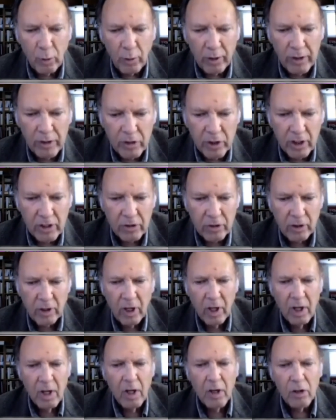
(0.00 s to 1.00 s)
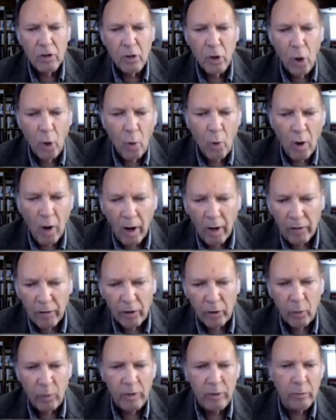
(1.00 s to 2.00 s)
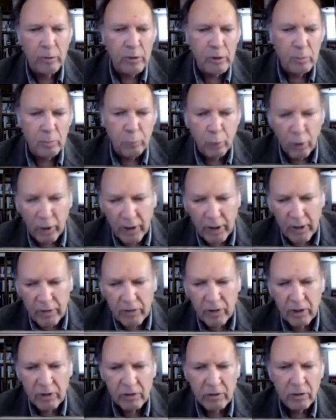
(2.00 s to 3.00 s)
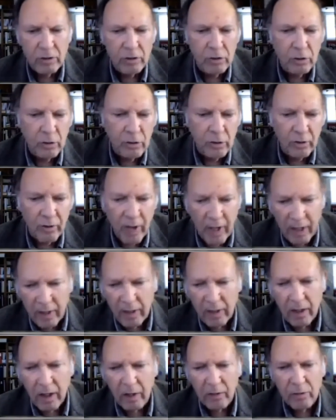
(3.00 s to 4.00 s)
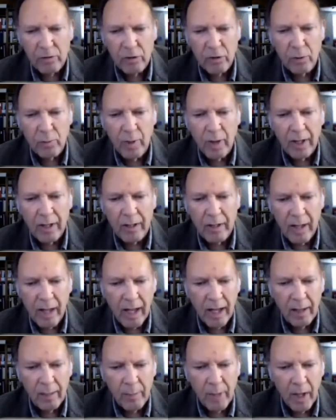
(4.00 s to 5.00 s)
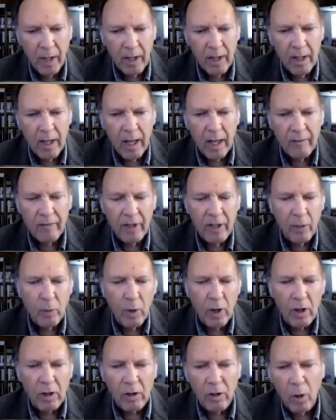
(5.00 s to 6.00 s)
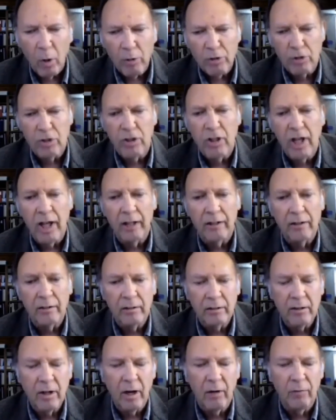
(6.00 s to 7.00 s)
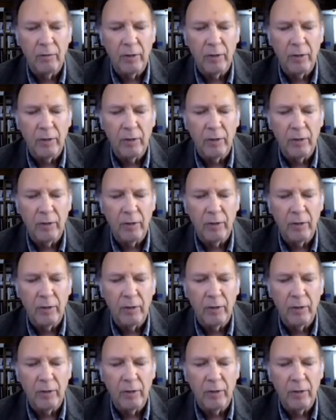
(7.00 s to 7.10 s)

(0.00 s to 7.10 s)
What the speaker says: of this one organization. No other, whether it's Brookings Institute or any of the others you might name, have anywhere close to that